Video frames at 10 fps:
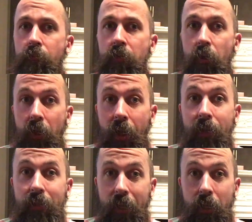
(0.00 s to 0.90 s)
So it
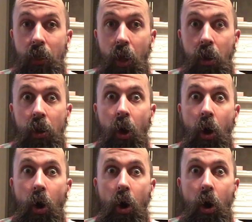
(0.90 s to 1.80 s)
can take a
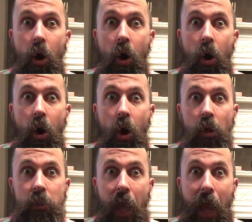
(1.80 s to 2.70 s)

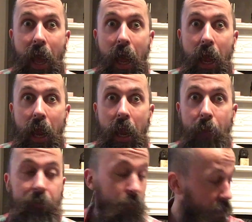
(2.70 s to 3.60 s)
long time.
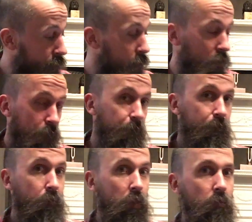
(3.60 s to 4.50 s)
It's a big commitment
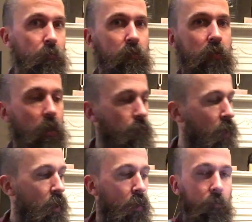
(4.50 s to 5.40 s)
of time.
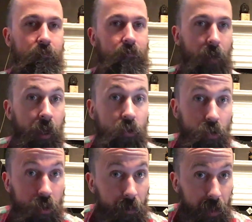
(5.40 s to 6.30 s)
I
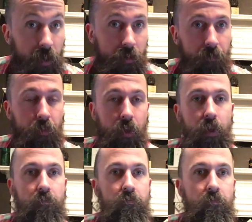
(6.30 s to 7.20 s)
enjoy doing it, but it